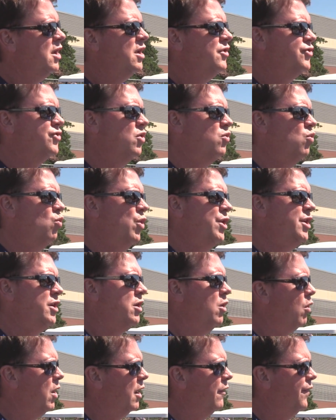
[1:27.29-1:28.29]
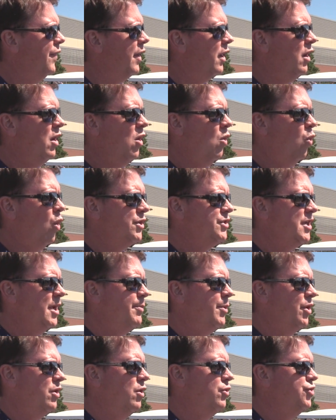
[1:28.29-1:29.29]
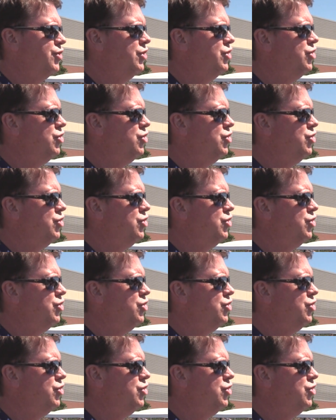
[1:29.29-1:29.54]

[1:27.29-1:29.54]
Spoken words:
So when you go out there, what type of coaching